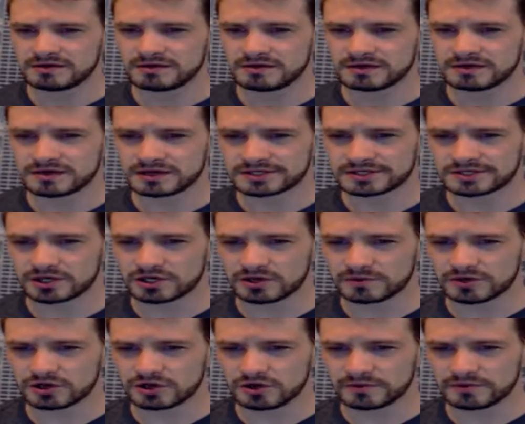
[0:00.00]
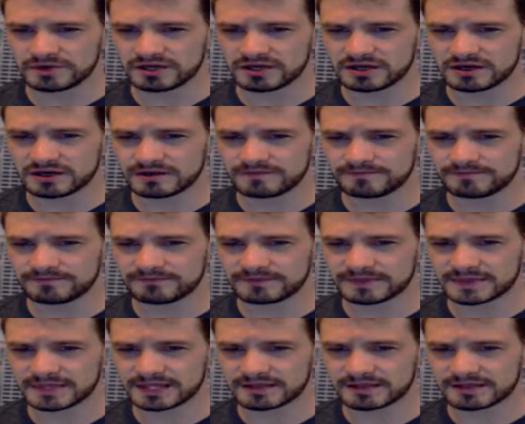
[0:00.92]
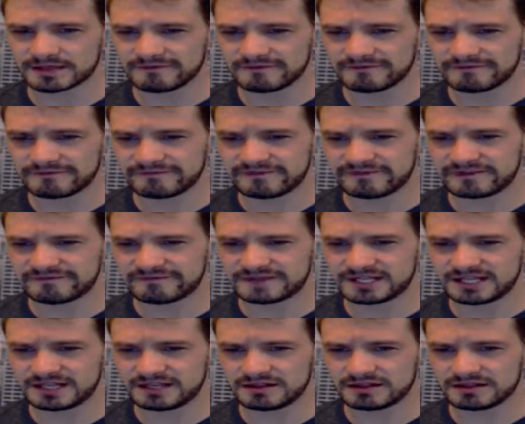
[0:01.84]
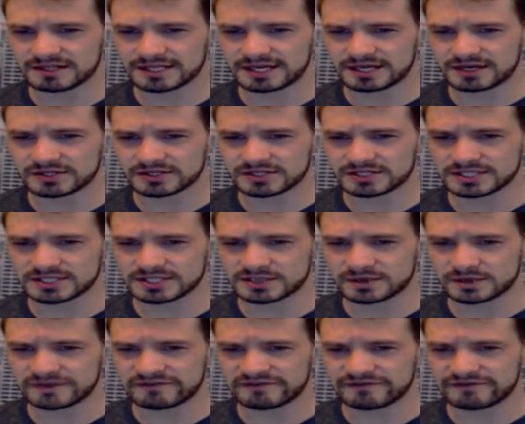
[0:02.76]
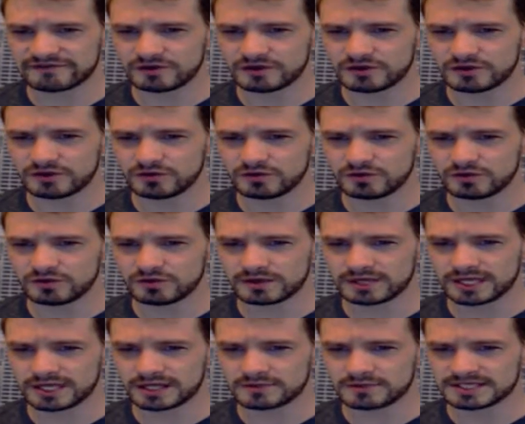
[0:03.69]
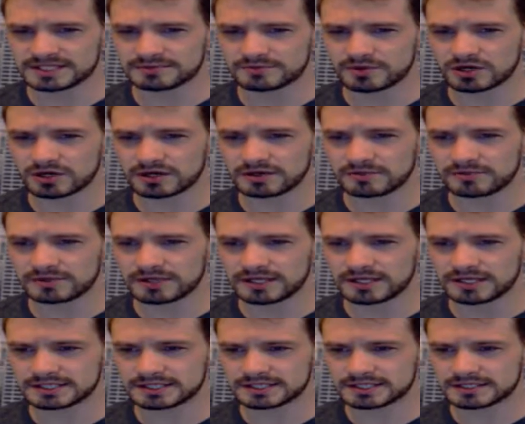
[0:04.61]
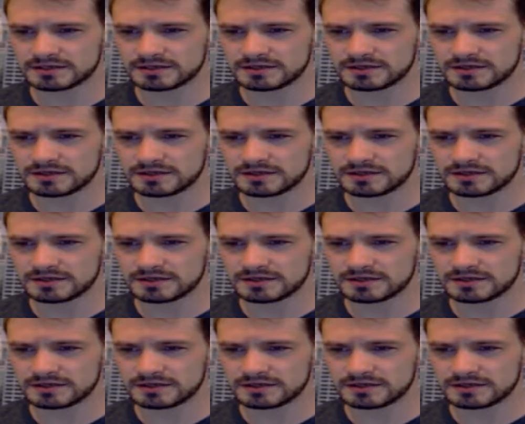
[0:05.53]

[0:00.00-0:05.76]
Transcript: In October, opened a 15,000 square foot new cannabis marketplace